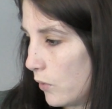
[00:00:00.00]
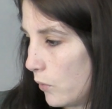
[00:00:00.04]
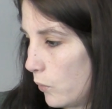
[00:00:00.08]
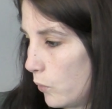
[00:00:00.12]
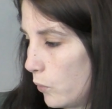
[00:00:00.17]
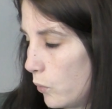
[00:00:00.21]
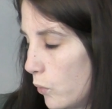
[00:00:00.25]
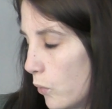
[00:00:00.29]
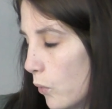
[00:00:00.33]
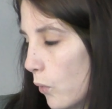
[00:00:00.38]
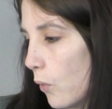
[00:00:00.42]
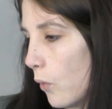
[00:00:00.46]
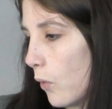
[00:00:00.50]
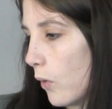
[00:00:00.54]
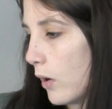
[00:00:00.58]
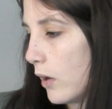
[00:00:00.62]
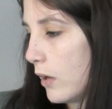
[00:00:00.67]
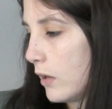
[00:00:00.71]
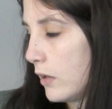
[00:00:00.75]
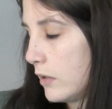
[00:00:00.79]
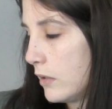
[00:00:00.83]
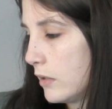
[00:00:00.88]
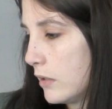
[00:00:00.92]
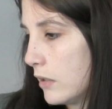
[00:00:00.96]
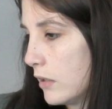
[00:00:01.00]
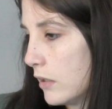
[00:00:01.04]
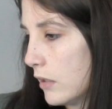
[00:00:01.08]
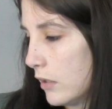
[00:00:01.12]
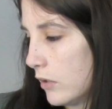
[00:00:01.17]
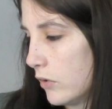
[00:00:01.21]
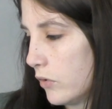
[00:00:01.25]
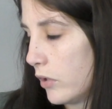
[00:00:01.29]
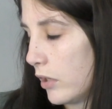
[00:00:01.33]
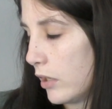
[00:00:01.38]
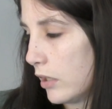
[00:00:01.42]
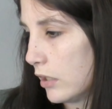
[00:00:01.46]
Ooh,
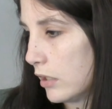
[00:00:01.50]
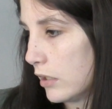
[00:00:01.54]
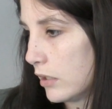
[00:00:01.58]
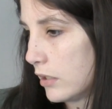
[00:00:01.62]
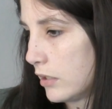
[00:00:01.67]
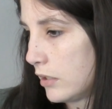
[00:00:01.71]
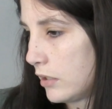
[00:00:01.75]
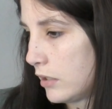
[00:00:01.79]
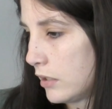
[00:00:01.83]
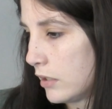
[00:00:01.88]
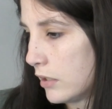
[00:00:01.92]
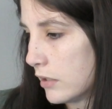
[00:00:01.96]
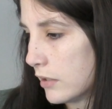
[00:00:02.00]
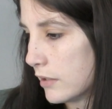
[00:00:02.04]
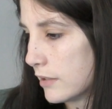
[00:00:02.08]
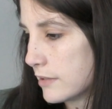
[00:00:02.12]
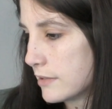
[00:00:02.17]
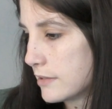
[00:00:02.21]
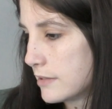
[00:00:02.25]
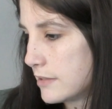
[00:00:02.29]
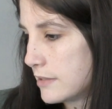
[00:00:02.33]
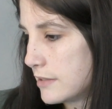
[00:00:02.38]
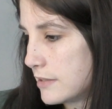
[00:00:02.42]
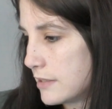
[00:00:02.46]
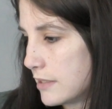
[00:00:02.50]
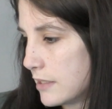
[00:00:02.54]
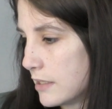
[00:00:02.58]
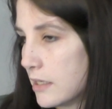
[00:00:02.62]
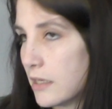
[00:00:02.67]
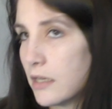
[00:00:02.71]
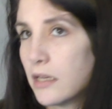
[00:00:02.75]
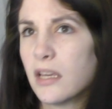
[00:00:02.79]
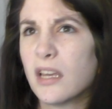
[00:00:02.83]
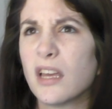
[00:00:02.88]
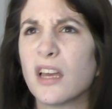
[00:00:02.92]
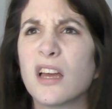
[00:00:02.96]
okay. Let's
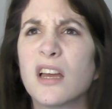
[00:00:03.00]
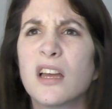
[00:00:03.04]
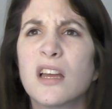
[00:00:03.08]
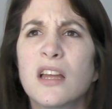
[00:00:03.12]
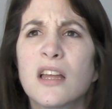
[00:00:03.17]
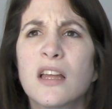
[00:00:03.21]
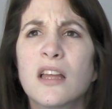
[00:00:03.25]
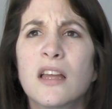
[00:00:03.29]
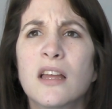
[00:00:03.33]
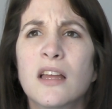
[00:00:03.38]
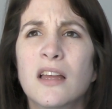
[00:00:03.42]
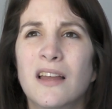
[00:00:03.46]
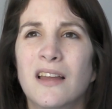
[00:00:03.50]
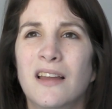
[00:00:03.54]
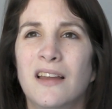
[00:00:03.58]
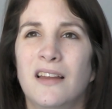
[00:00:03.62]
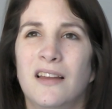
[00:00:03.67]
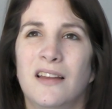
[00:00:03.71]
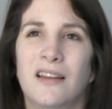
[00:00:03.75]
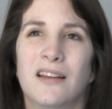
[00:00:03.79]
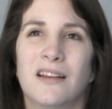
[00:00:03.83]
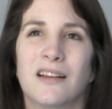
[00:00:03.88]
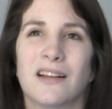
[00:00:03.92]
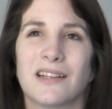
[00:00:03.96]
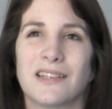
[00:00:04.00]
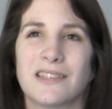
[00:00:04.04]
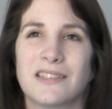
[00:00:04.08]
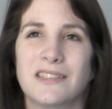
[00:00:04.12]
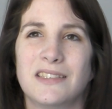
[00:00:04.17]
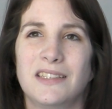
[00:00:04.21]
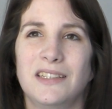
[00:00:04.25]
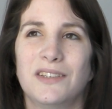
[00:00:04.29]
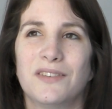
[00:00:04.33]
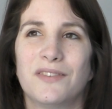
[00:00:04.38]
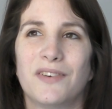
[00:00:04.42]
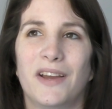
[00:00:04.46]
see.
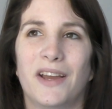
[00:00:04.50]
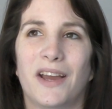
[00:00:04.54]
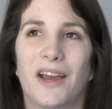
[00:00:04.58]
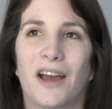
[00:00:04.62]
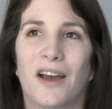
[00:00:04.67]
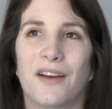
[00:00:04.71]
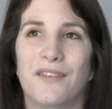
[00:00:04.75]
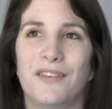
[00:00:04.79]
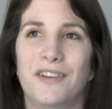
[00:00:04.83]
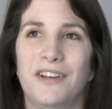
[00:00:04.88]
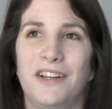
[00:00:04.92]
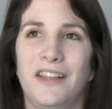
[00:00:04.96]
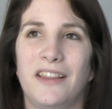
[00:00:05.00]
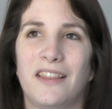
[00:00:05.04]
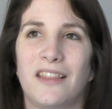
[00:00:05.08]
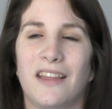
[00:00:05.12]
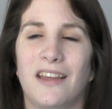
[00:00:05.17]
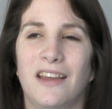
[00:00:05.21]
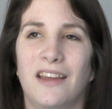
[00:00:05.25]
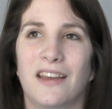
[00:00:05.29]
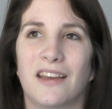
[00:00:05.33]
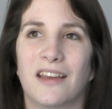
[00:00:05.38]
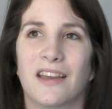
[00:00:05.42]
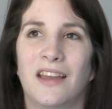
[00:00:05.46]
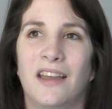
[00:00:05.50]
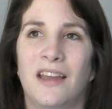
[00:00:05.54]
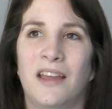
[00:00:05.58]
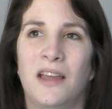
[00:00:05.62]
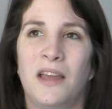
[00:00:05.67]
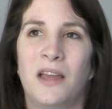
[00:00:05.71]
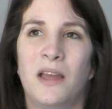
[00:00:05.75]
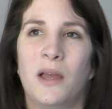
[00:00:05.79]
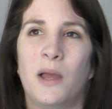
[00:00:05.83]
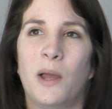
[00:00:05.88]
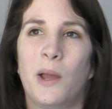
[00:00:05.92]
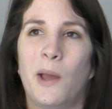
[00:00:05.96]
See if I have anything.
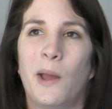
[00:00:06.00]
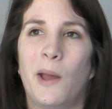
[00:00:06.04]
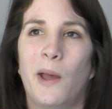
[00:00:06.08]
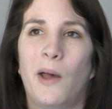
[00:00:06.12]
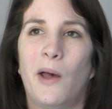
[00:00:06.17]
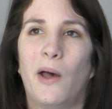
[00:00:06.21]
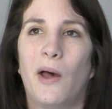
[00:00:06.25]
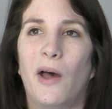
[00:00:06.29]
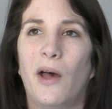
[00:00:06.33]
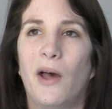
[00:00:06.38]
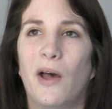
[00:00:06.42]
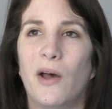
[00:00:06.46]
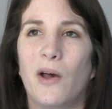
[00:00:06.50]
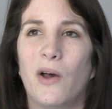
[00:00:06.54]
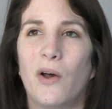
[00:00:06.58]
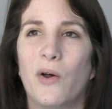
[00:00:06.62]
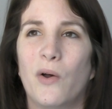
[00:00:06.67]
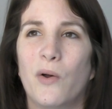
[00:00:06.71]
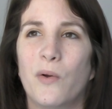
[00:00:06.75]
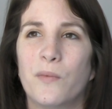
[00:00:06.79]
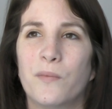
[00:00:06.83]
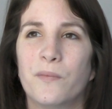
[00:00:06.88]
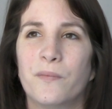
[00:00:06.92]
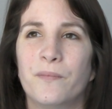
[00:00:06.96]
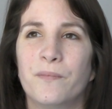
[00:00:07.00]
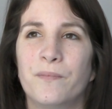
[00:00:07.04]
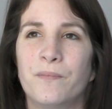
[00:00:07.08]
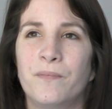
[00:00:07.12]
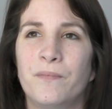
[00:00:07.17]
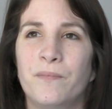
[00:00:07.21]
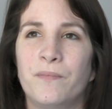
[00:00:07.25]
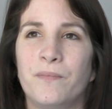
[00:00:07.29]
Um,